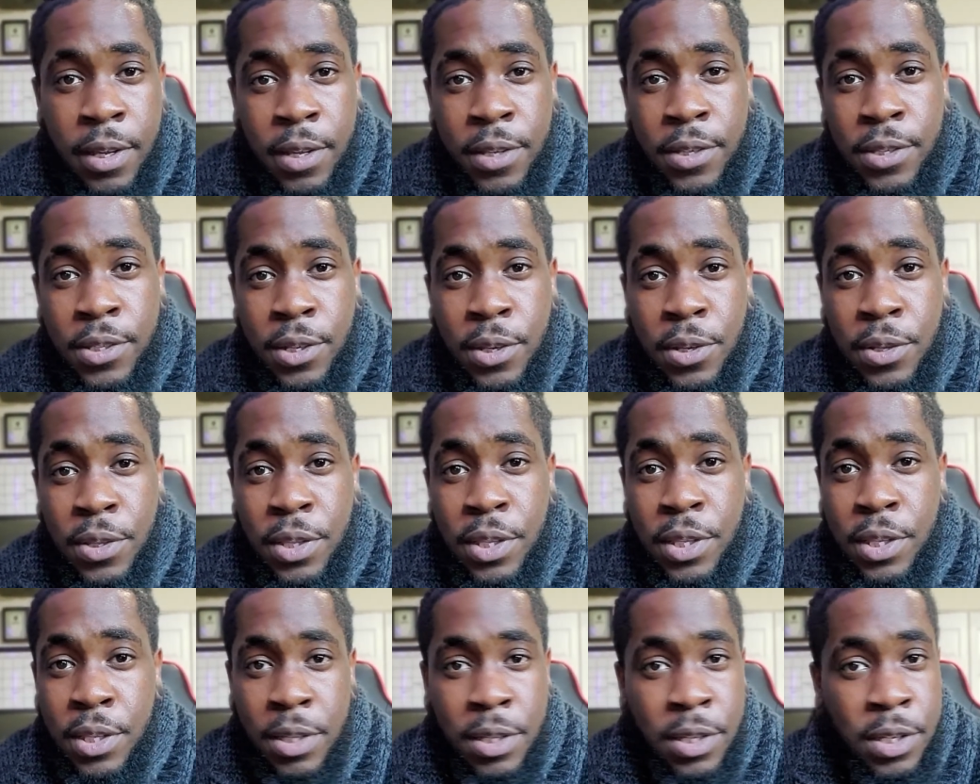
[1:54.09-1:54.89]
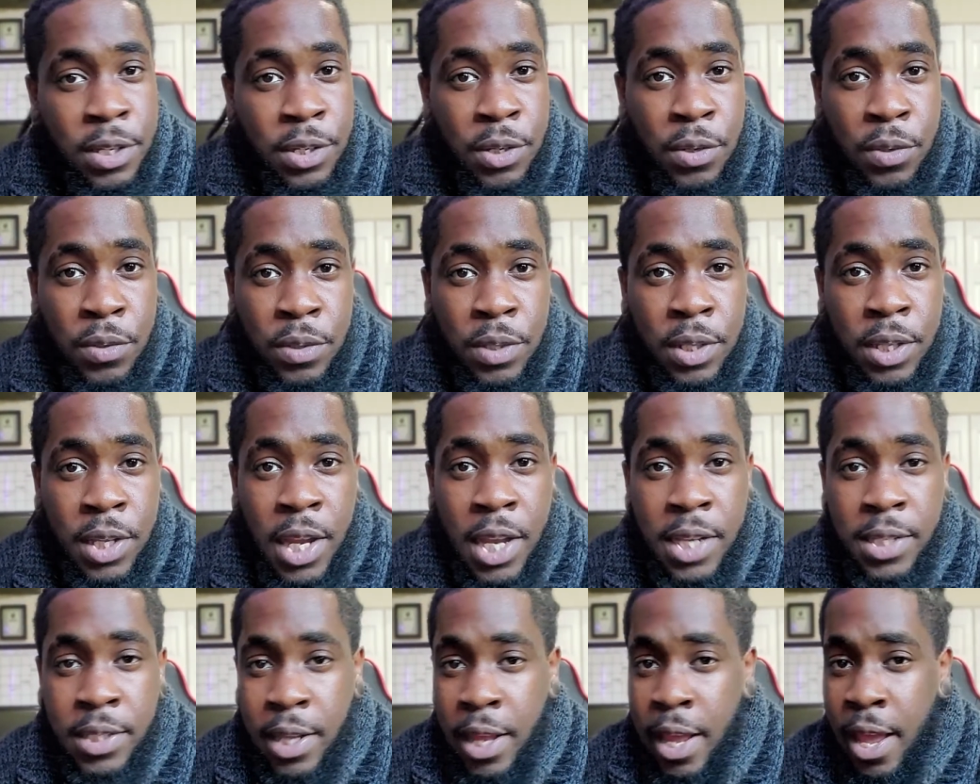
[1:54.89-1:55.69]
so it
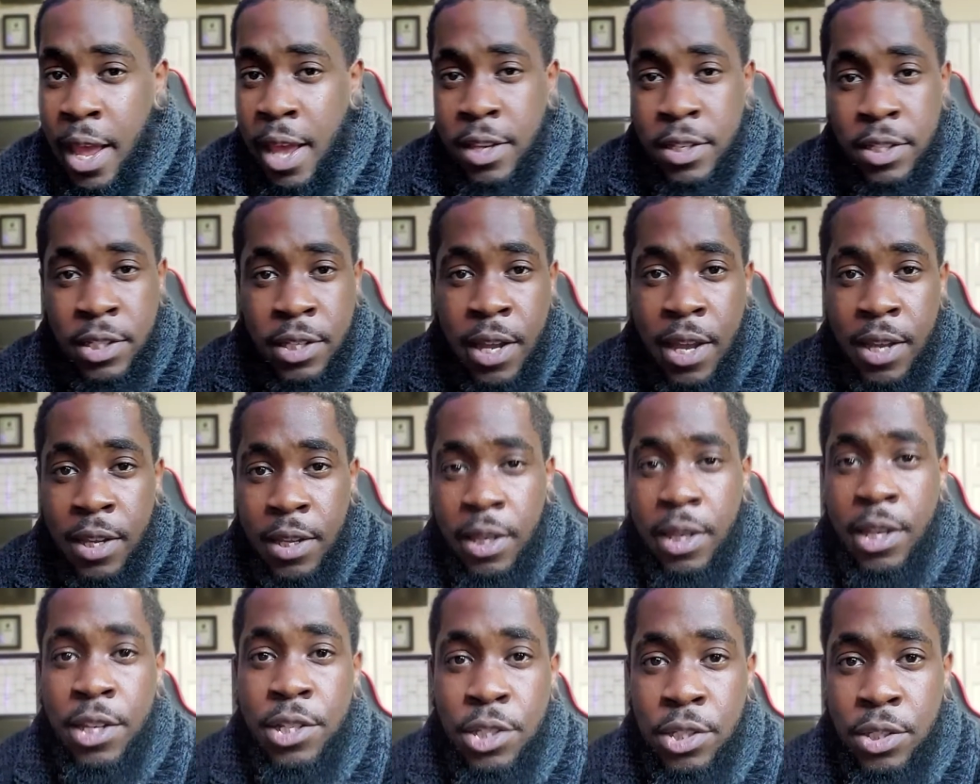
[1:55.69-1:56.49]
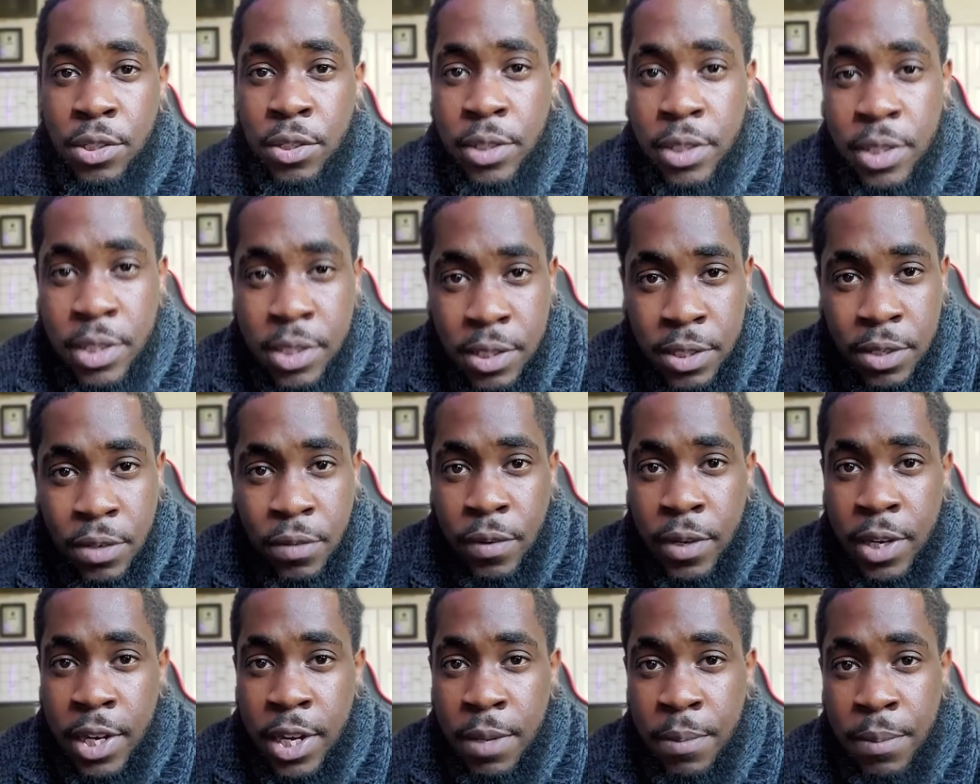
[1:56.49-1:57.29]
has a hashtag engine on
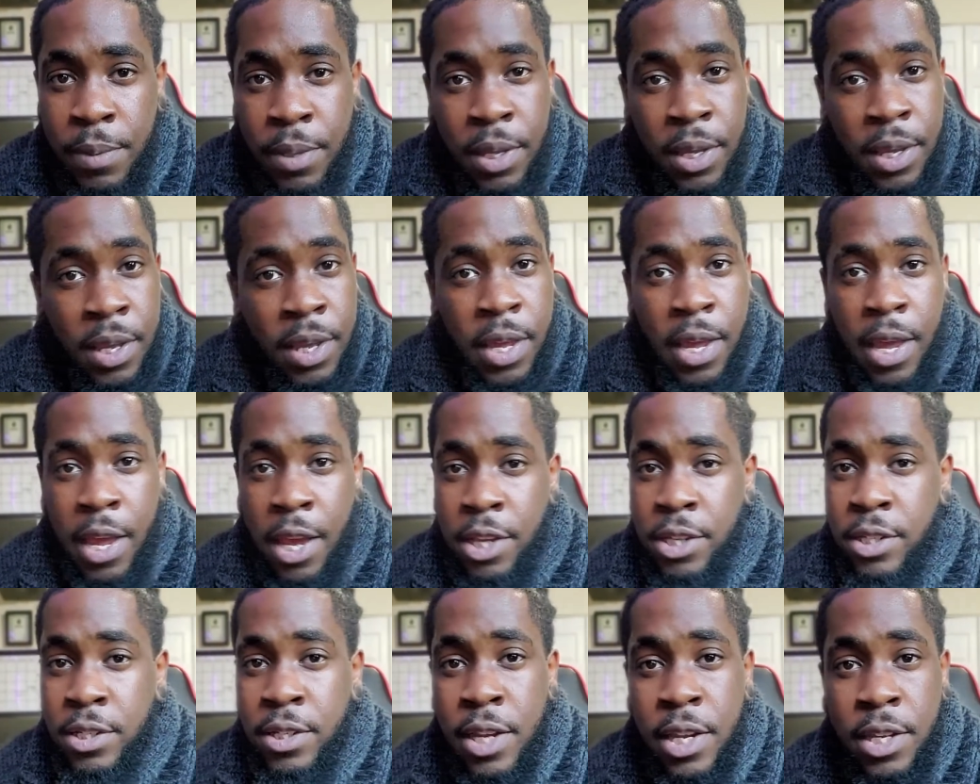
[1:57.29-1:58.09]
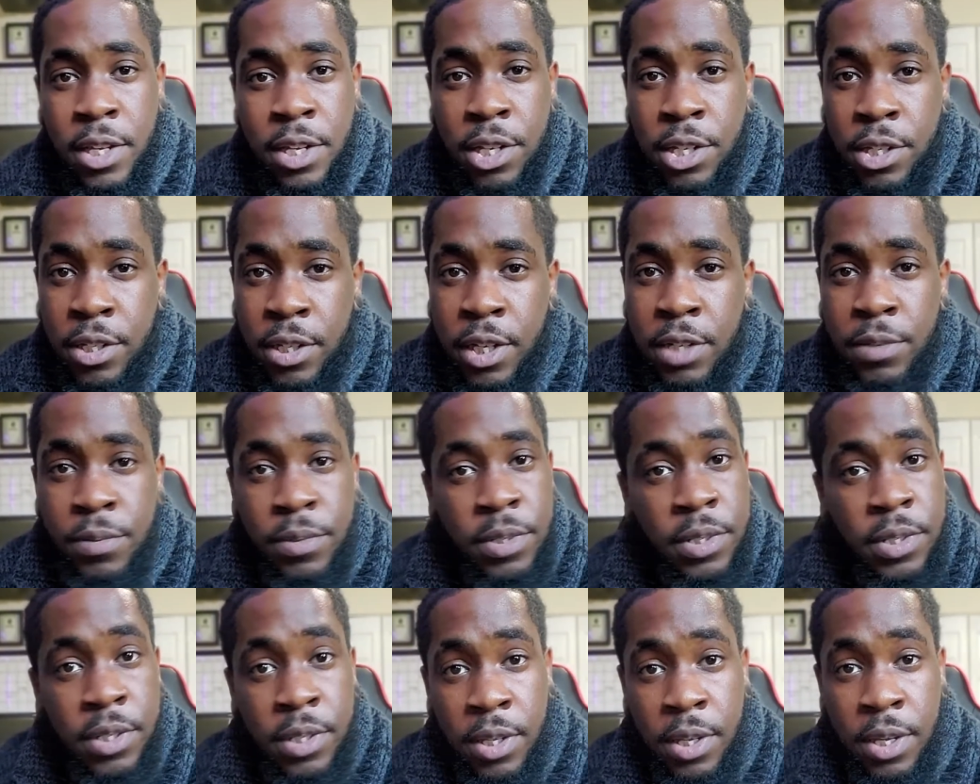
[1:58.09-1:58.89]
Instagram, hashtag your
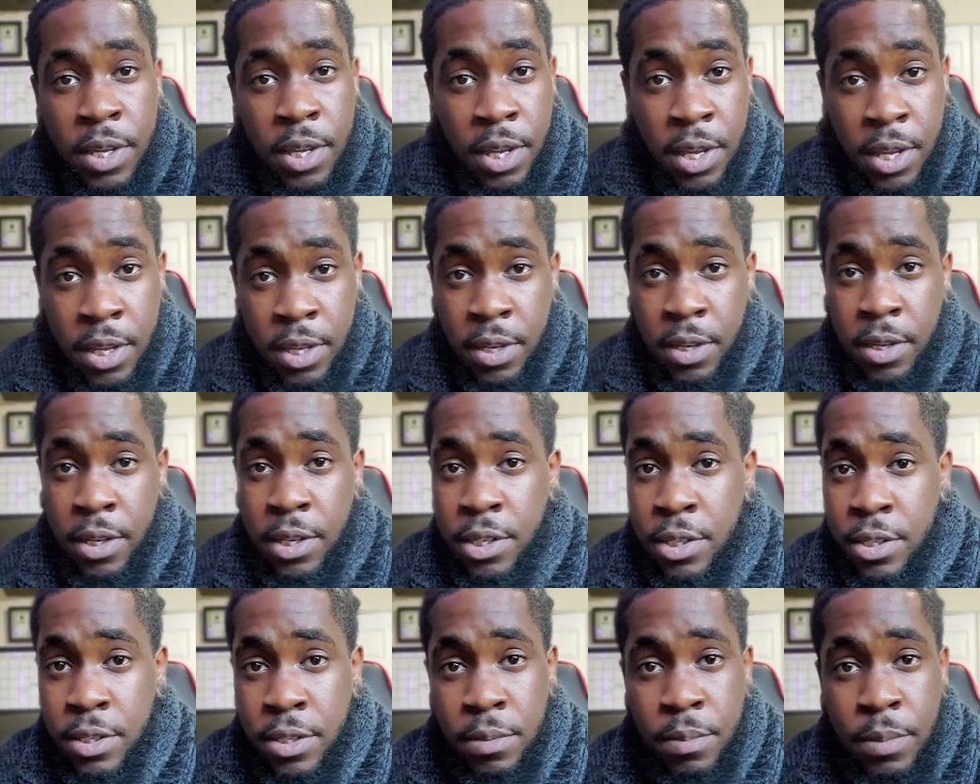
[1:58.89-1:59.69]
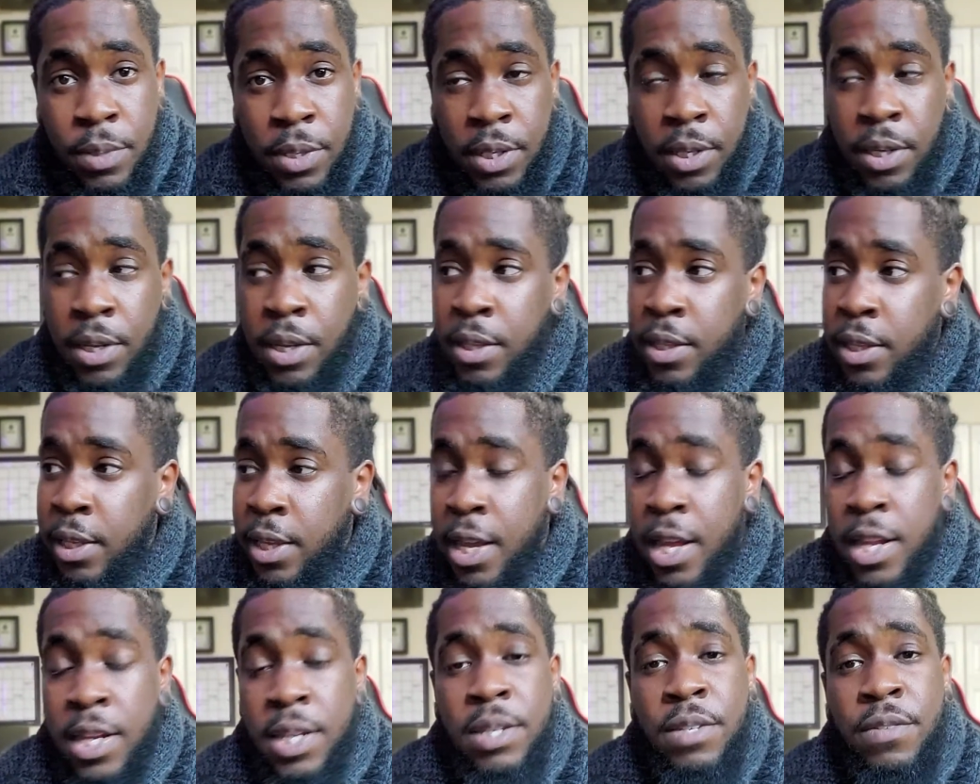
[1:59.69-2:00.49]
genre, your instrument, the
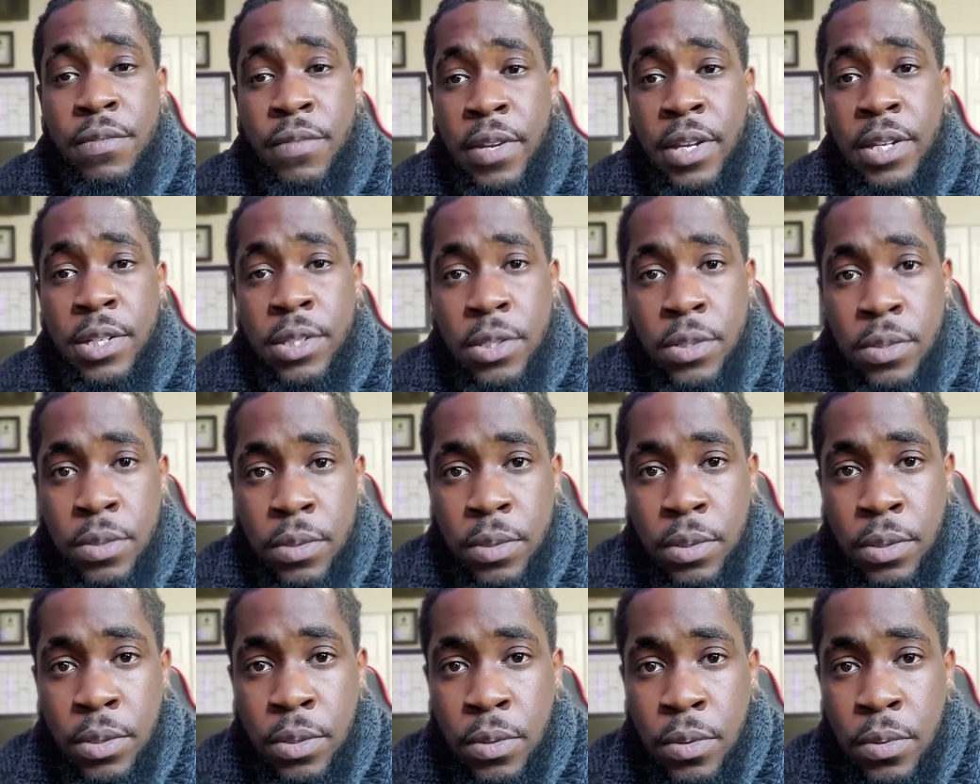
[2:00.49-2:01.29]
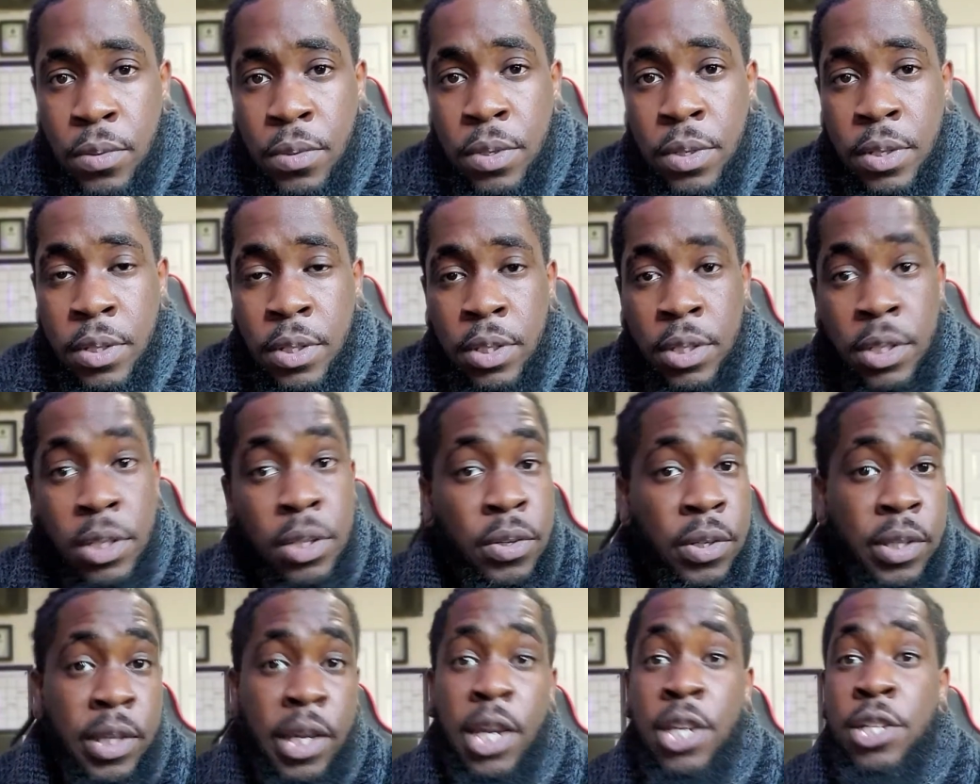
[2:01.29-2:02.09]
kind of events you do, the
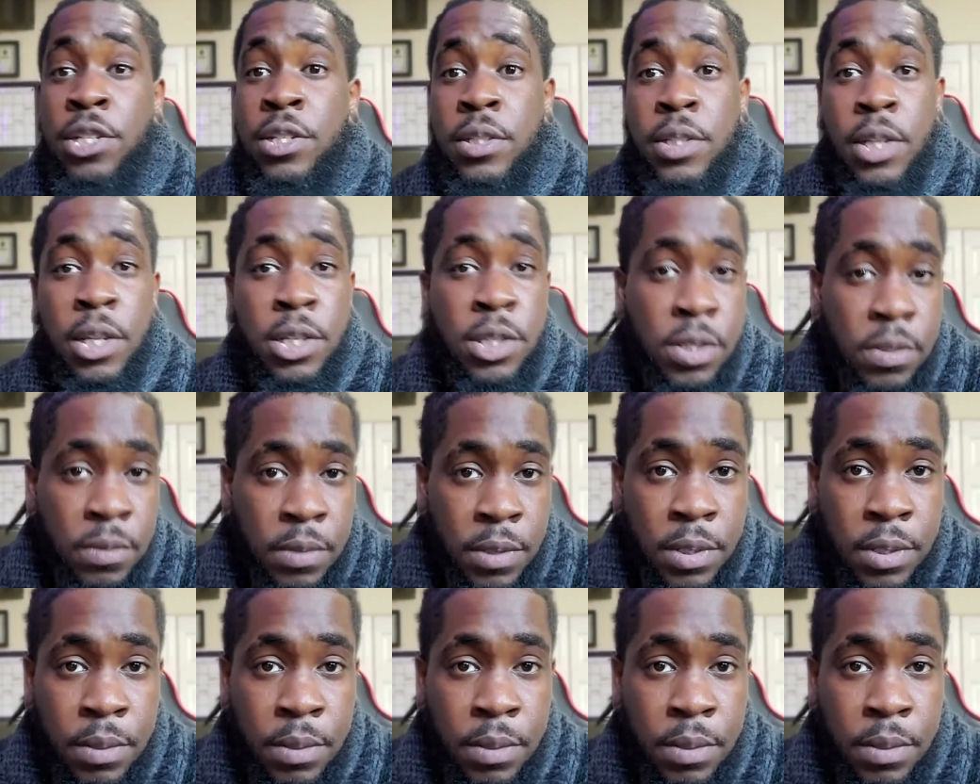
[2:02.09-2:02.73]
location that you're in,